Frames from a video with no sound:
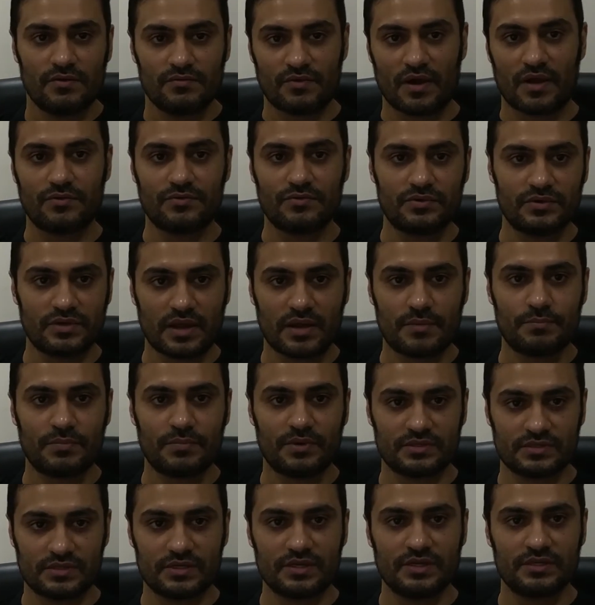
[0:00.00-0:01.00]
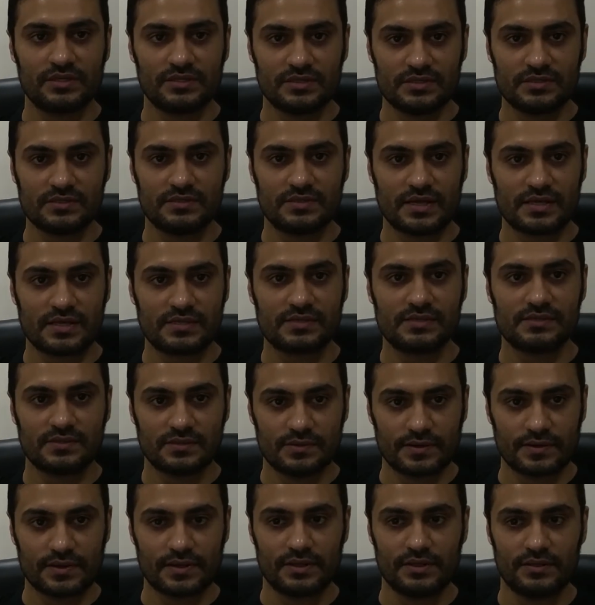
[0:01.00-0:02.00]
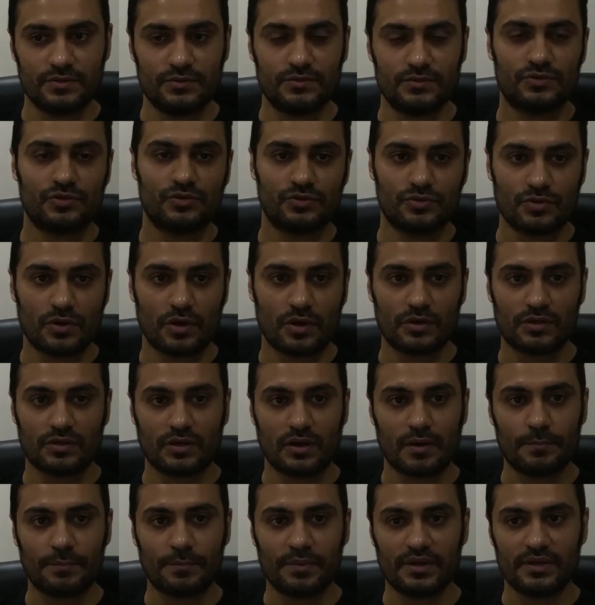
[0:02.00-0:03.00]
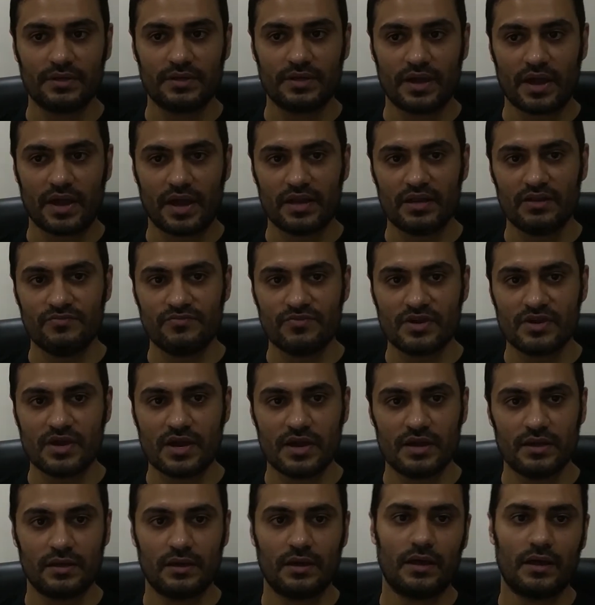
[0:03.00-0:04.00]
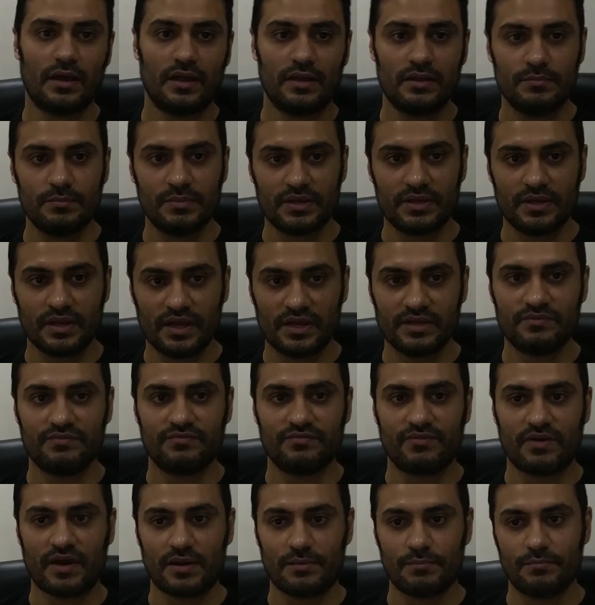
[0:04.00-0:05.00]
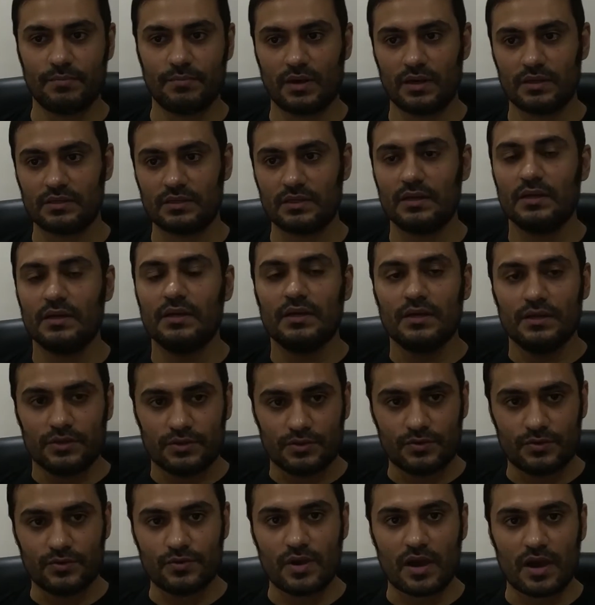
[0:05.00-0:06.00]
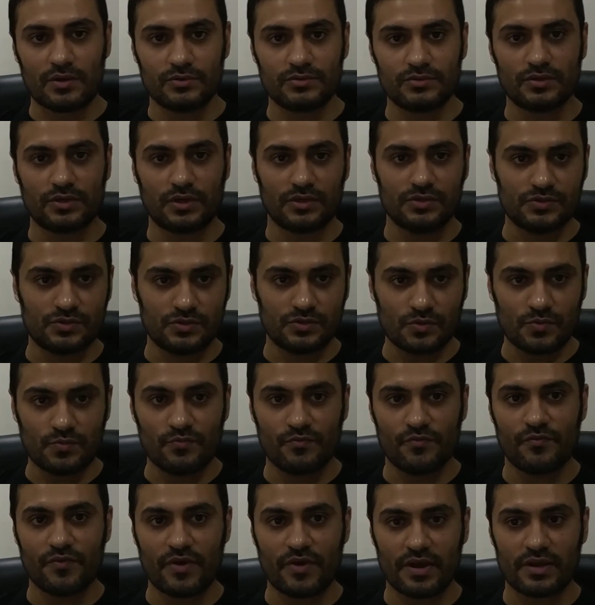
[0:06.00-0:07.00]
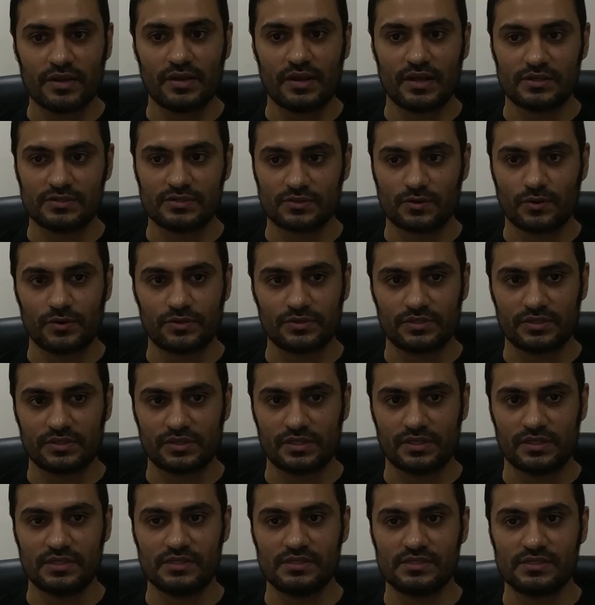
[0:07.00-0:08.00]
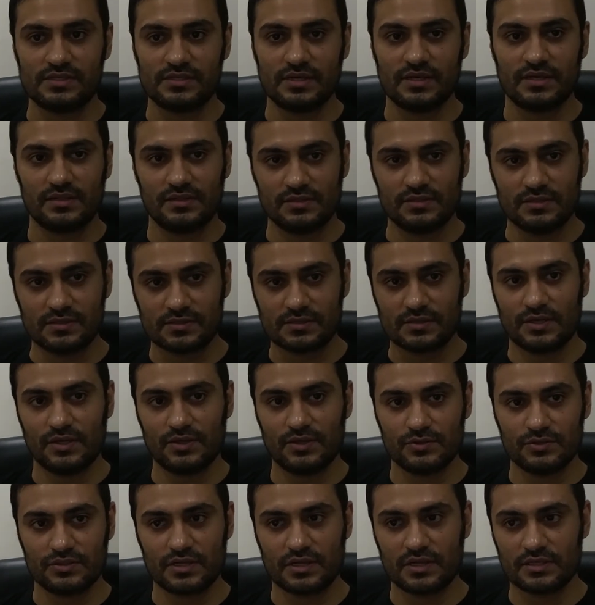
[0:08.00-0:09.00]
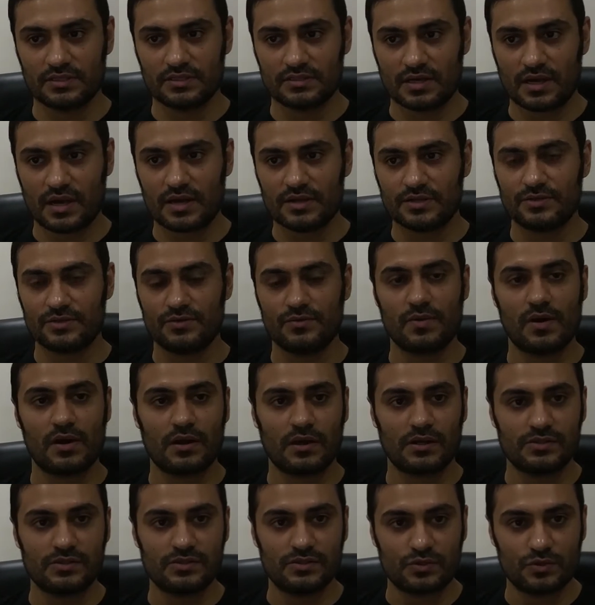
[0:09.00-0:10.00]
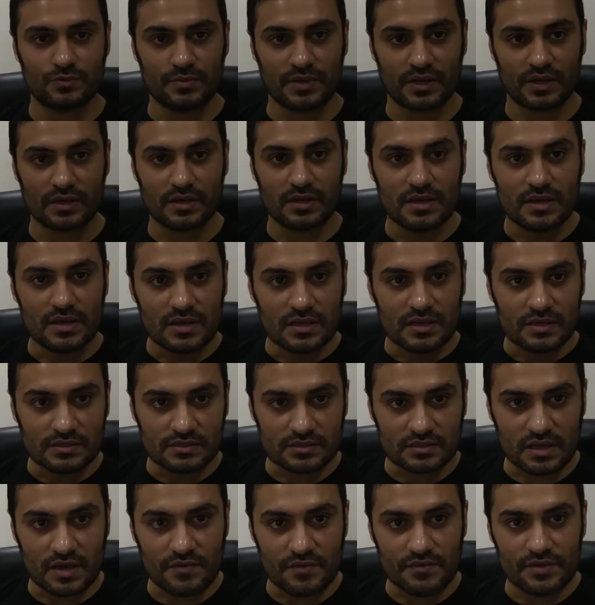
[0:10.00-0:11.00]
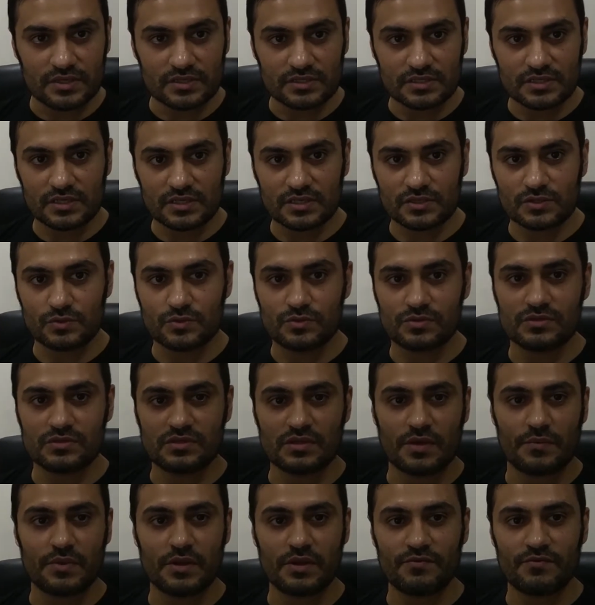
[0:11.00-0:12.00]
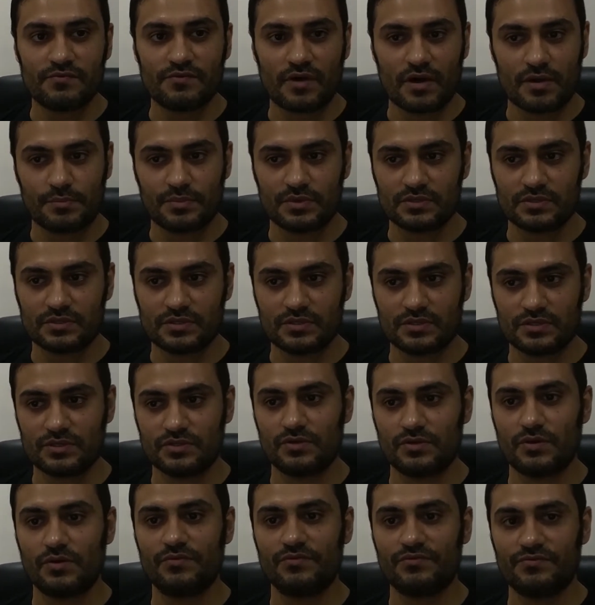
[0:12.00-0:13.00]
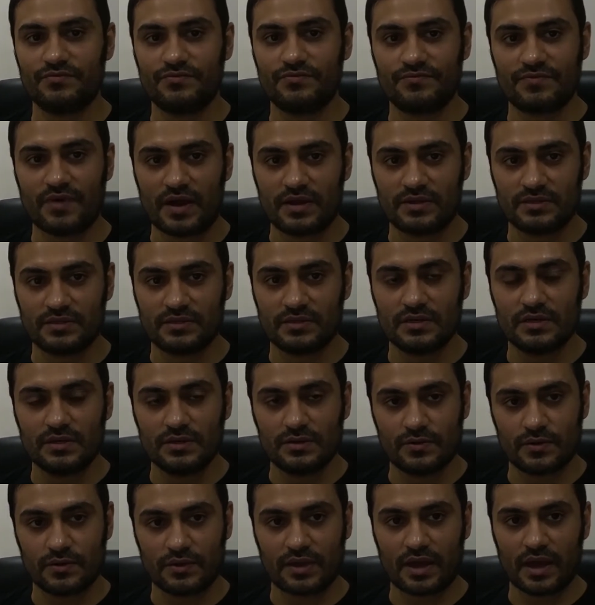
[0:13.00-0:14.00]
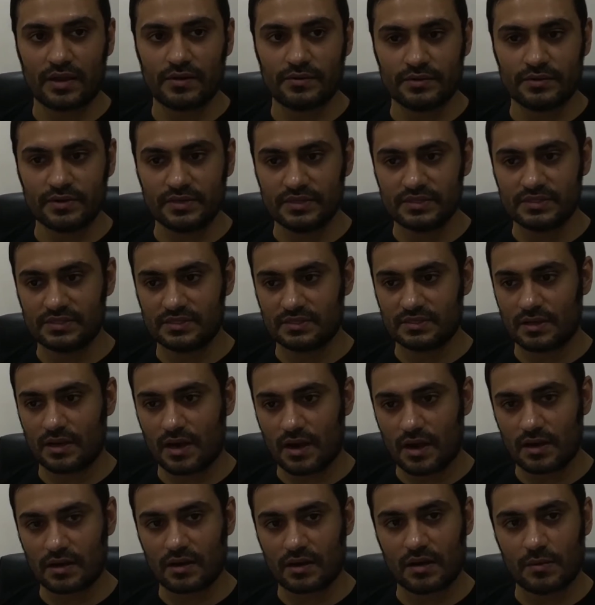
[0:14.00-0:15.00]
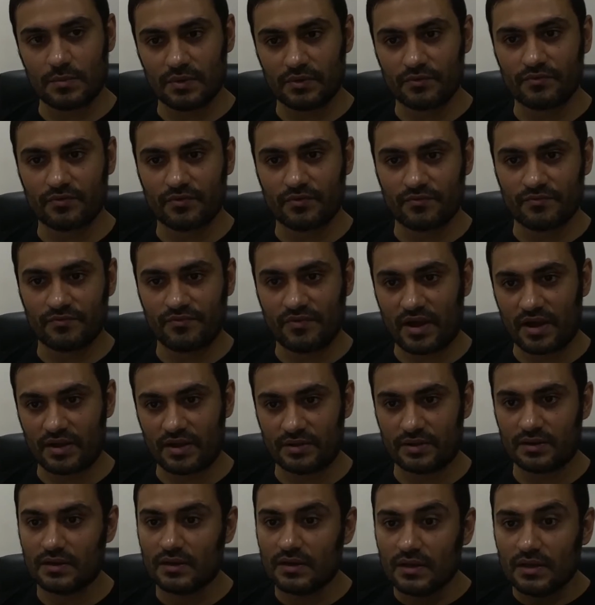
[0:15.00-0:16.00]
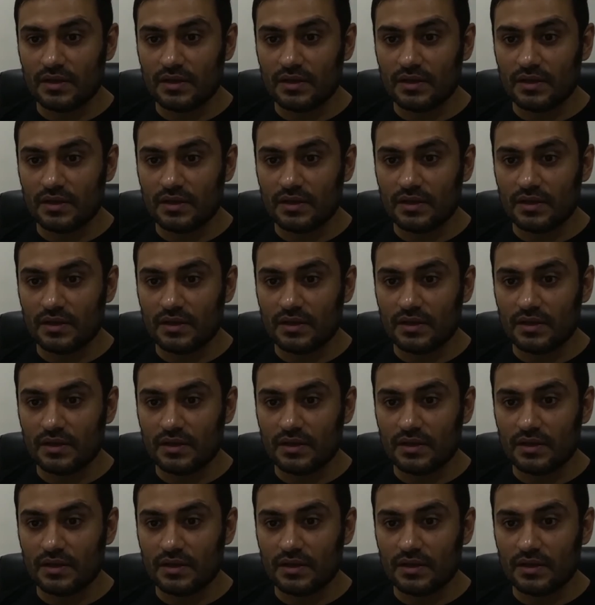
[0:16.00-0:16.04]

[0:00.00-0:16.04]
5 to 10% is necessary. You should not completely eliminate fat, but you have to consume very less quantity. Instead, in this ketogenic diet, you are consuming 70 to 75% of fat. The calories are coming from fat.